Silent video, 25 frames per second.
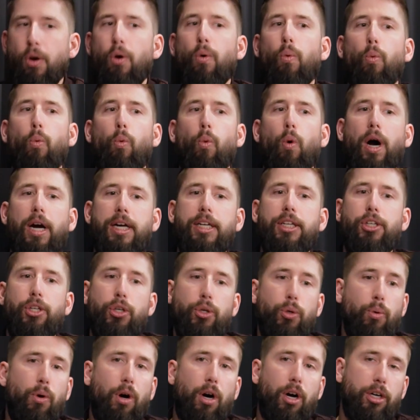what
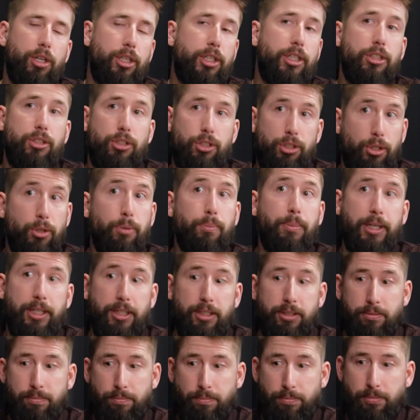you are
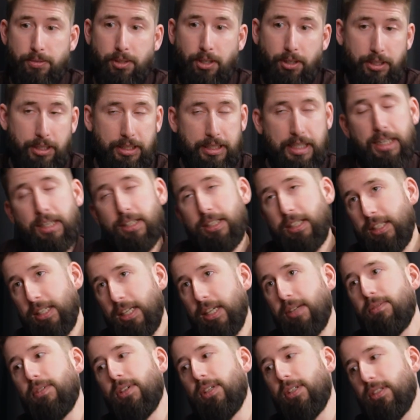consuming on a daily
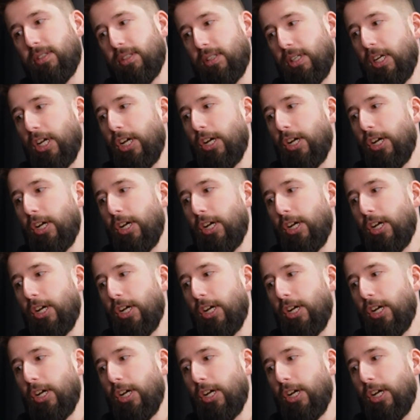level